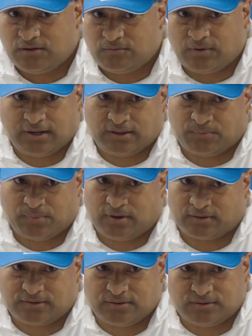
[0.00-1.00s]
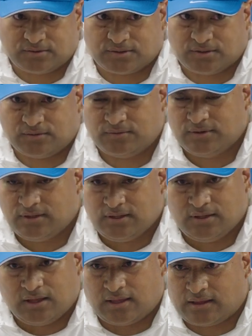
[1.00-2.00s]
running the ball too. So
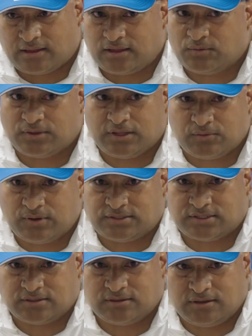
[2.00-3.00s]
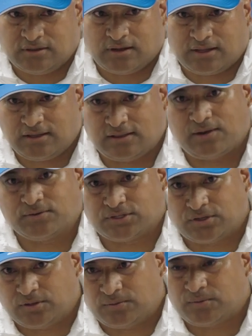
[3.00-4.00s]
I think within reason, you know, I think that was
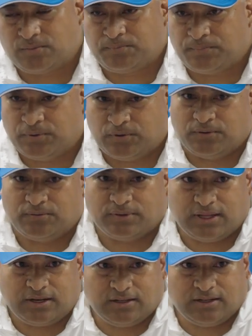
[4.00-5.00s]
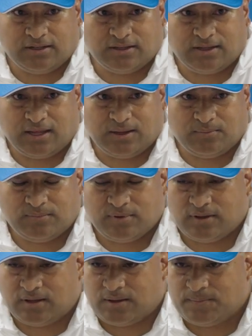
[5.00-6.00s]
a good pull that he did in the game
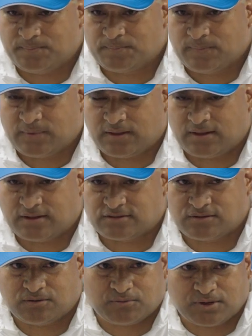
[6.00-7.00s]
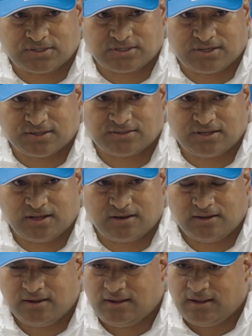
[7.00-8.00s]
and got his third rushing
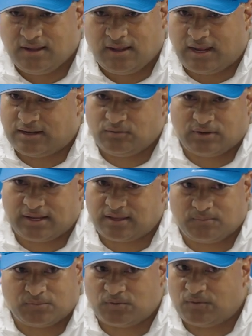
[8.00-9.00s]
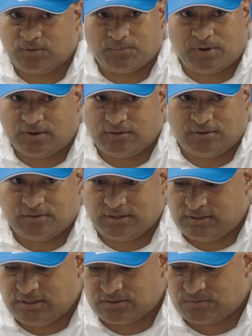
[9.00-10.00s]
touchdown. I do like him throwing the ball though.
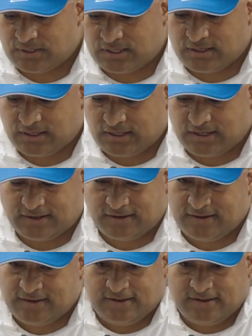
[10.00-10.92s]
He's really clean, and